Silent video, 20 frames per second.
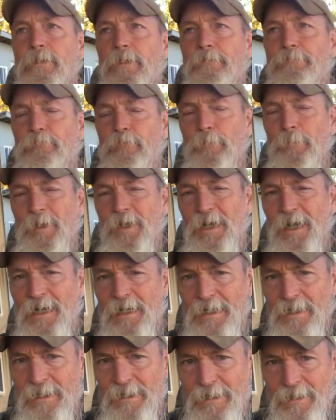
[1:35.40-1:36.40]
a former
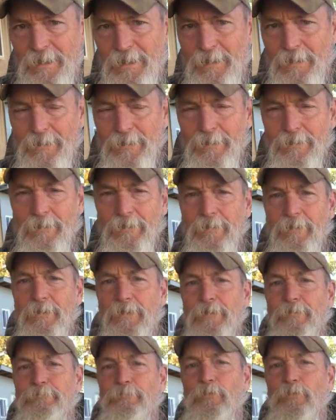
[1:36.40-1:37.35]
colleague, a